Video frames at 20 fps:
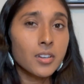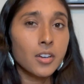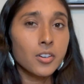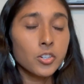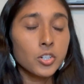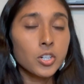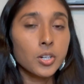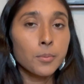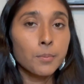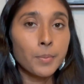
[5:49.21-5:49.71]

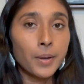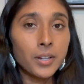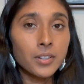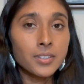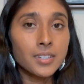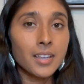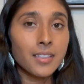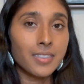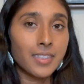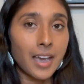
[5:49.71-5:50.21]
under your
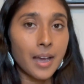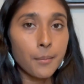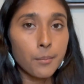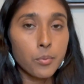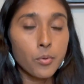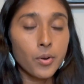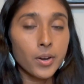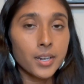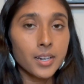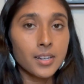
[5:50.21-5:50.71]
belt at that
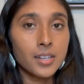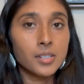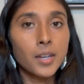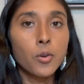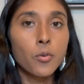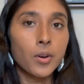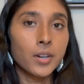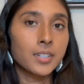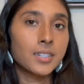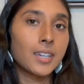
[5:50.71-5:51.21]
point is
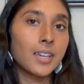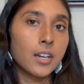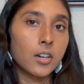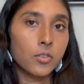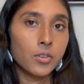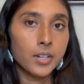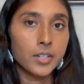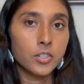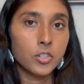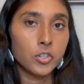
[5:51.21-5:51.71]
going to
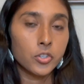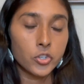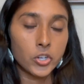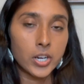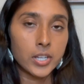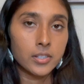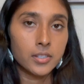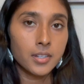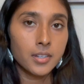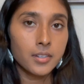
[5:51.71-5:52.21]
increase your
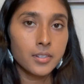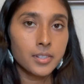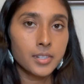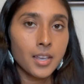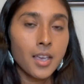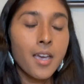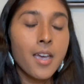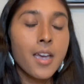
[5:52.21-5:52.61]
chances.